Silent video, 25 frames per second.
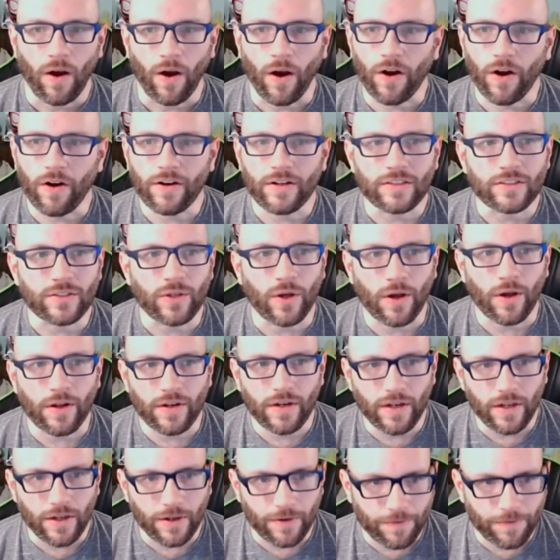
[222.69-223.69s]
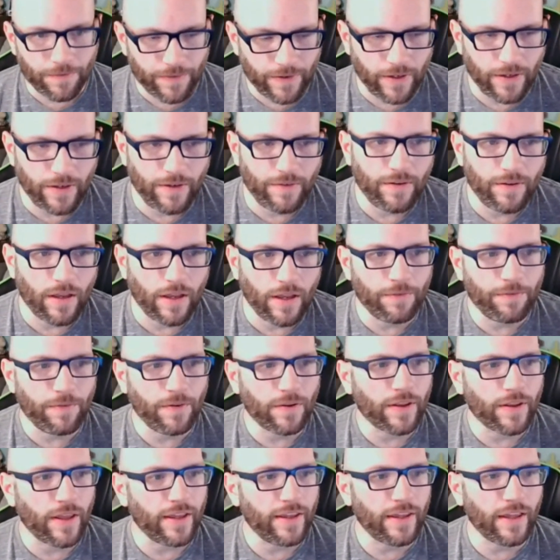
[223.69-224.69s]
aren't taught enough, and I
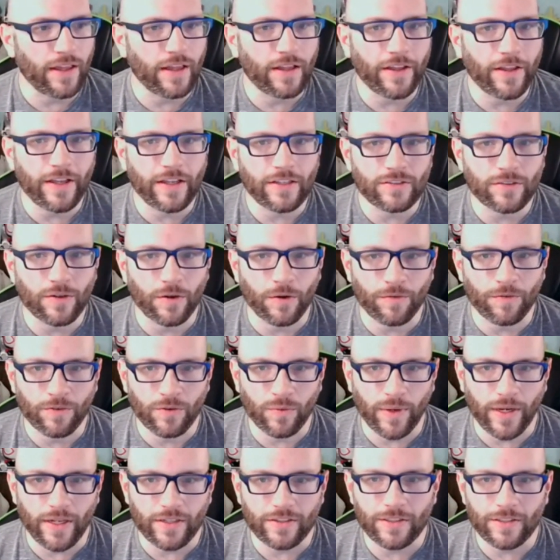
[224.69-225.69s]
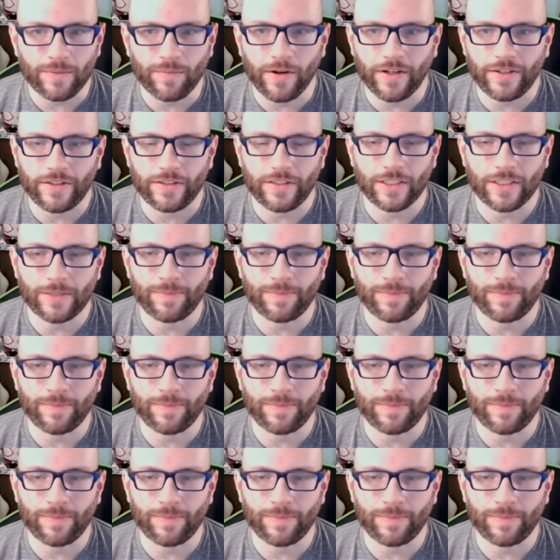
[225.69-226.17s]
feel like get glazed over way too much,